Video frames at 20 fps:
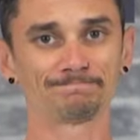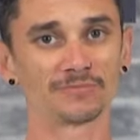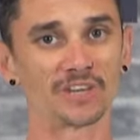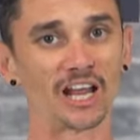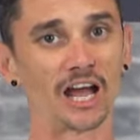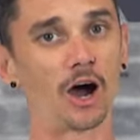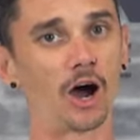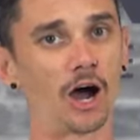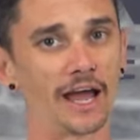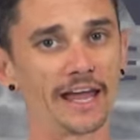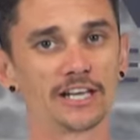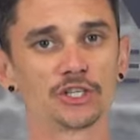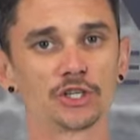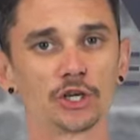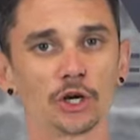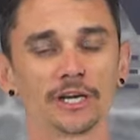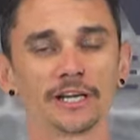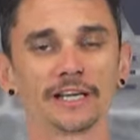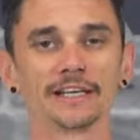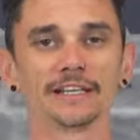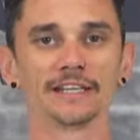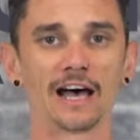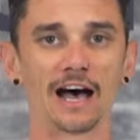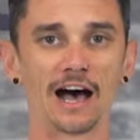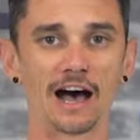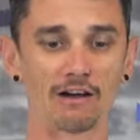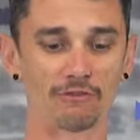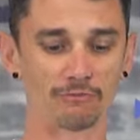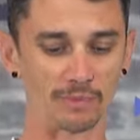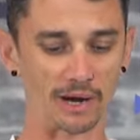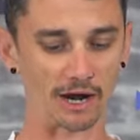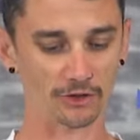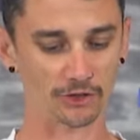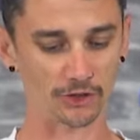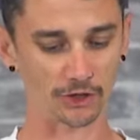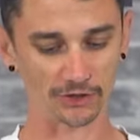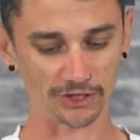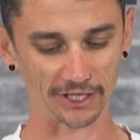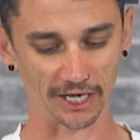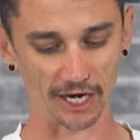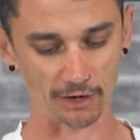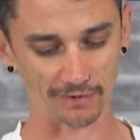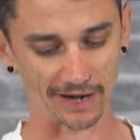Now, I enjoyed it in the half marathon that I